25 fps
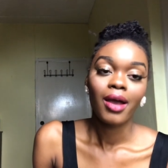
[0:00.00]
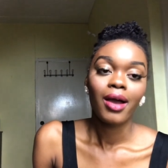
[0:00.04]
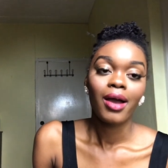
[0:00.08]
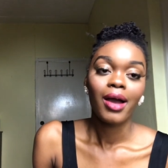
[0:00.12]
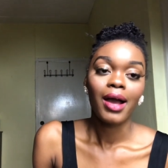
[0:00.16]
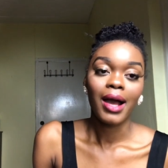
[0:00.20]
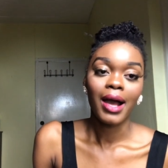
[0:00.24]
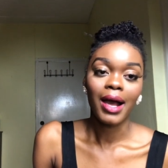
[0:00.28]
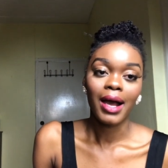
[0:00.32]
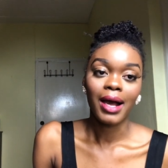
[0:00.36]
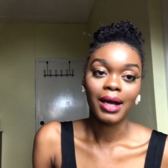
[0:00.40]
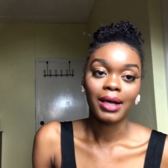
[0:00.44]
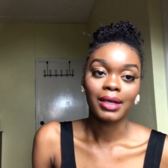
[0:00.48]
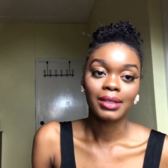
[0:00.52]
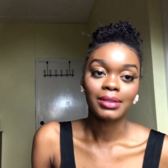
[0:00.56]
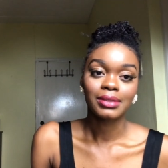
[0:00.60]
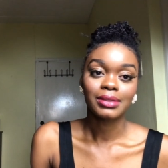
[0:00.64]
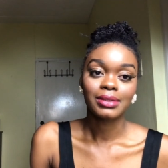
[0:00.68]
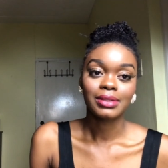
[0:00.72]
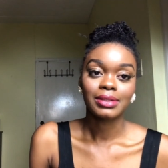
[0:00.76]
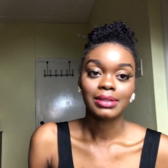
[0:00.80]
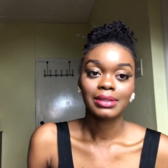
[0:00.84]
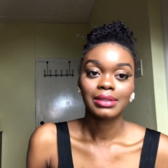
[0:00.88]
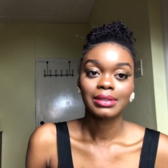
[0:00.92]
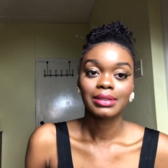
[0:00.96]

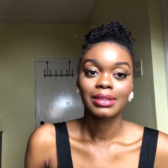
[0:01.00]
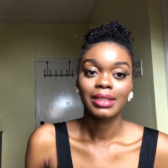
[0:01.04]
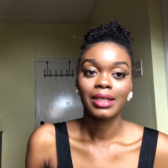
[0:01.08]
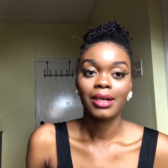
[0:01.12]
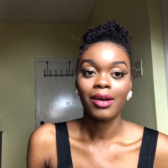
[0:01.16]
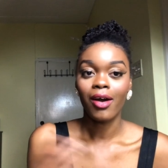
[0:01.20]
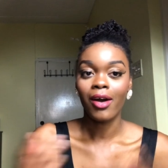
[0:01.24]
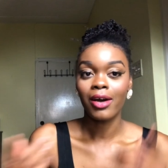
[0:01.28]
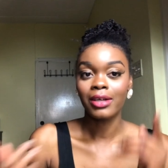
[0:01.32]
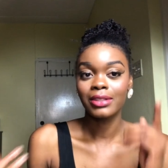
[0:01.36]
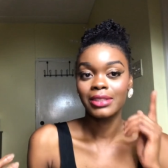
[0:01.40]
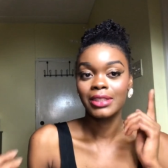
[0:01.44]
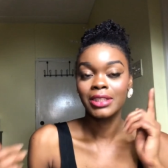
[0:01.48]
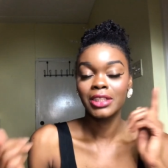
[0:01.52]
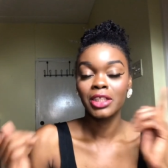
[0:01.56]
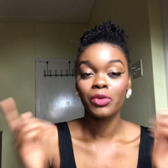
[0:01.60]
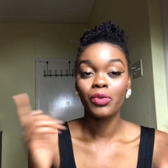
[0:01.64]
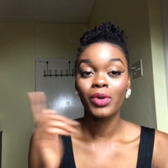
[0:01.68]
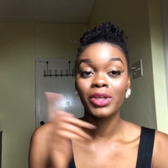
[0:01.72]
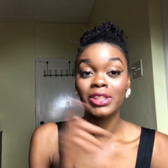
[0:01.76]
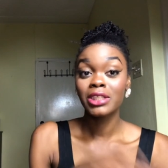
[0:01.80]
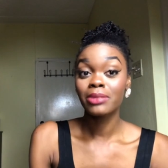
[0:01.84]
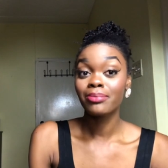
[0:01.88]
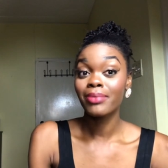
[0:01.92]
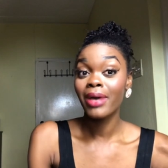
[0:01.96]
and continue
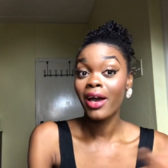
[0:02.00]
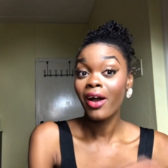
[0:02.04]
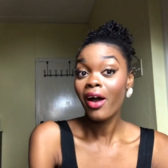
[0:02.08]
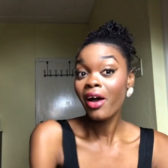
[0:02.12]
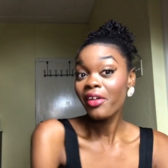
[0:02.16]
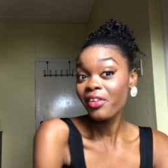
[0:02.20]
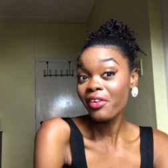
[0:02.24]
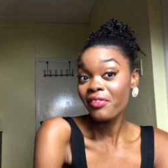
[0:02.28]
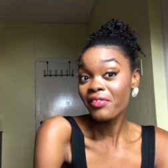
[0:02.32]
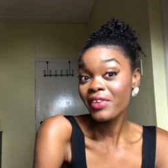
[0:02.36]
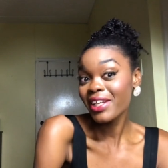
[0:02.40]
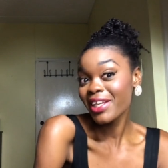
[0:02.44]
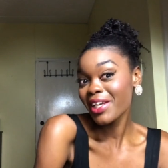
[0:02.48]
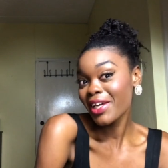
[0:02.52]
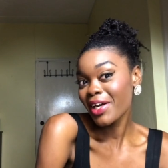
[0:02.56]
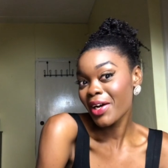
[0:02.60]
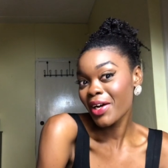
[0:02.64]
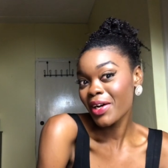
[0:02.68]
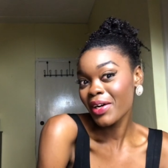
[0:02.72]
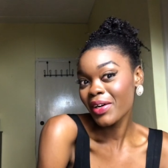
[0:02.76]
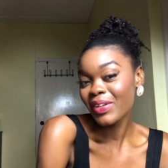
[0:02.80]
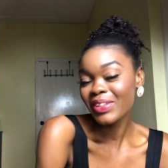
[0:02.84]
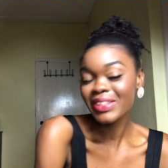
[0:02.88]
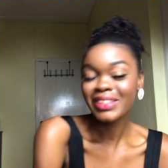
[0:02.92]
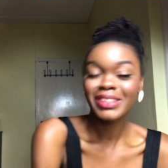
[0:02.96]
watching my other
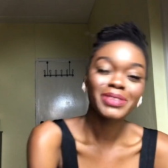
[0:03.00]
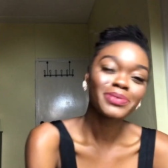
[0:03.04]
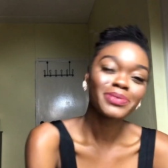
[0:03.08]
videos.